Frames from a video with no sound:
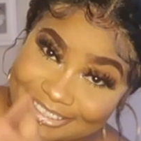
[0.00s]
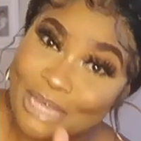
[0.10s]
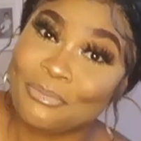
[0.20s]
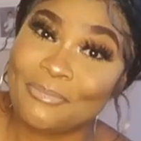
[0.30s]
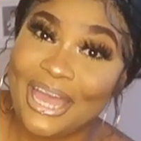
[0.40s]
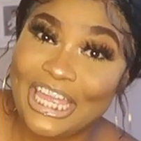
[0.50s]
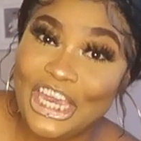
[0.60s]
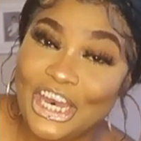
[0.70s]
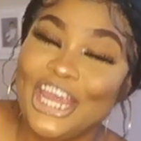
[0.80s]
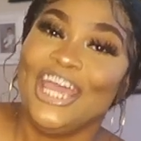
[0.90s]
stopping by
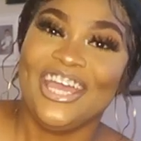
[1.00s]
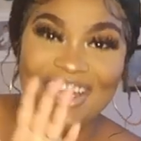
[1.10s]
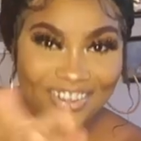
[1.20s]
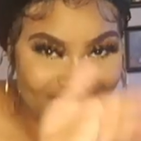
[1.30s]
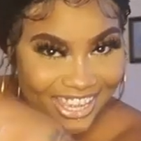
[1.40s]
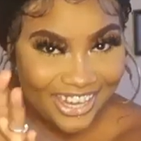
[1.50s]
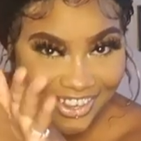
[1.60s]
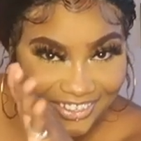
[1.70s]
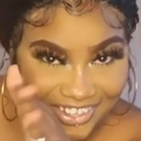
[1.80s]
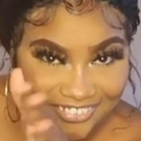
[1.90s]
here, go ahead
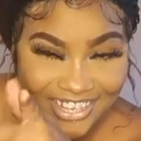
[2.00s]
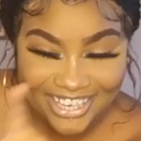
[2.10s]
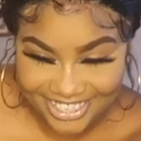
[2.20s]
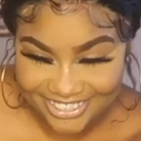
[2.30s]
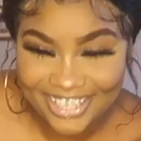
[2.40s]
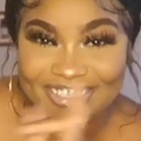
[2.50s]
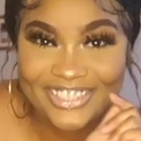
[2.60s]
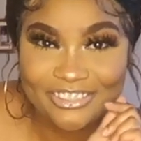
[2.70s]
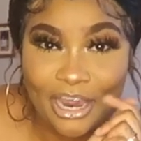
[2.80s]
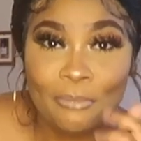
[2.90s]
on over there and hit that
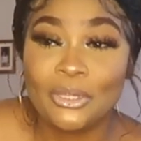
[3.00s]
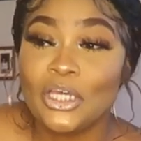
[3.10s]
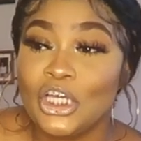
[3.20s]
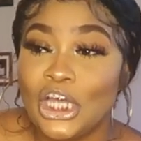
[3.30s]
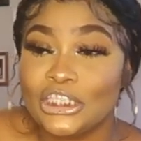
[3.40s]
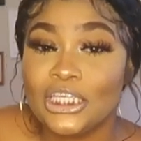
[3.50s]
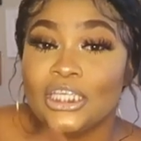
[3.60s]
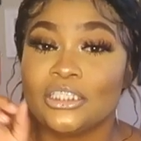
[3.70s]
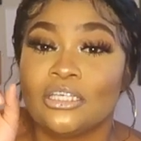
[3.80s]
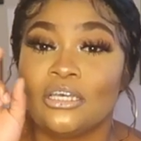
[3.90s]
subscribe bell. Uh, I
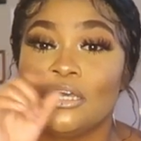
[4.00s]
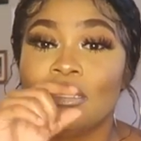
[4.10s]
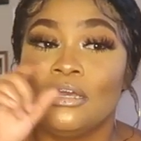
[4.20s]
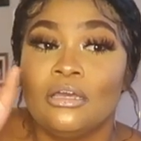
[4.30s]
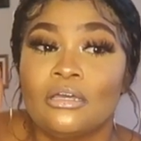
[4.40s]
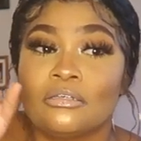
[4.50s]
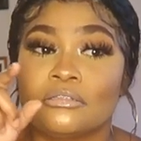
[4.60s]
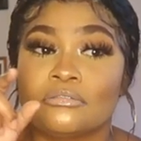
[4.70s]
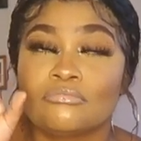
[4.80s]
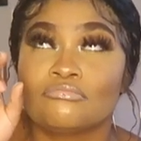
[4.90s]
think it's a,
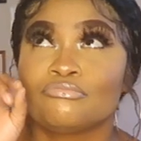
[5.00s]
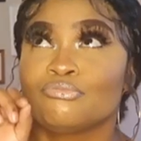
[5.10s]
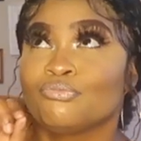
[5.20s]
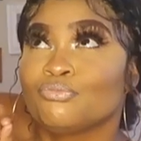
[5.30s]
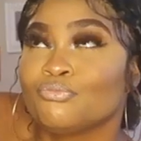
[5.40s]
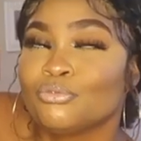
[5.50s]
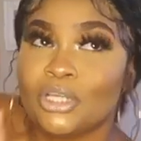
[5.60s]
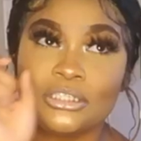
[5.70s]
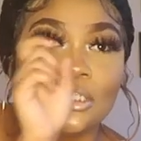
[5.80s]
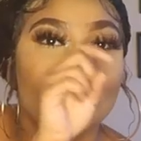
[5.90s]
um,
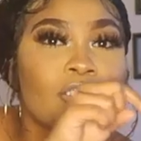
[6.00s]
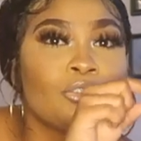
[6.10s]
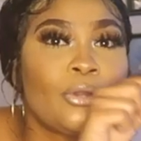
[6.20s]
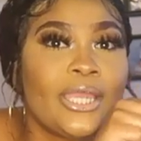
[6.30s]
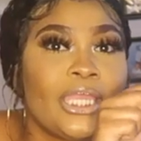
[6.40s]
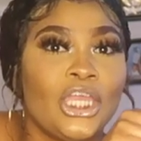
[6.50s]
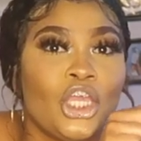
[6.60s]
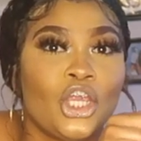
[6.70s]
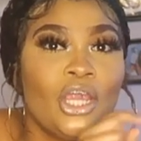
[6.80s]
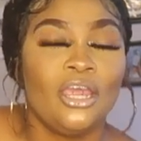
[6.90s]
I think it's right
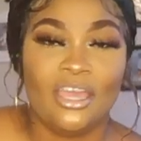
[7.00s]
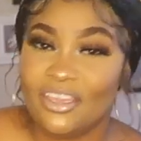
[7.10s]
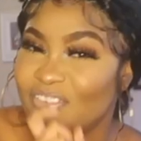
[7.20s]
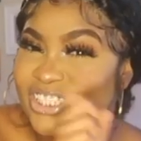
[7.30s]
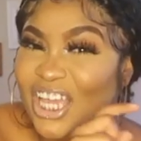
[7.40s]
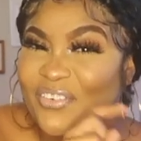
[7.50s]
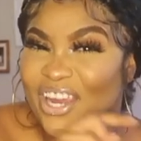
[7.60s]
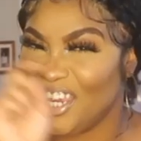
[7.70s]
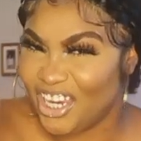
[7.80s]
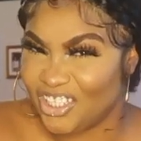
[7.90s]
here. If it's not
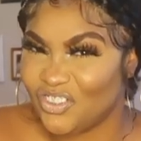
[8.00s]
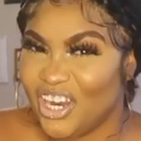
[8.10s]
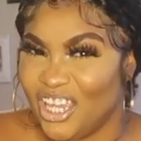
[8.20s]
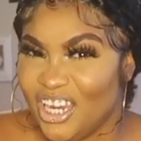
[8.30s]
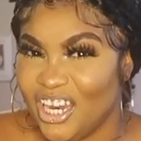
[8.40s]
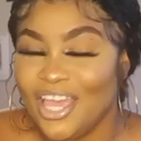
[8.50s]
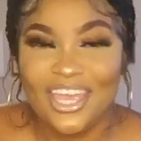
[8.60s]
right here, it's right here.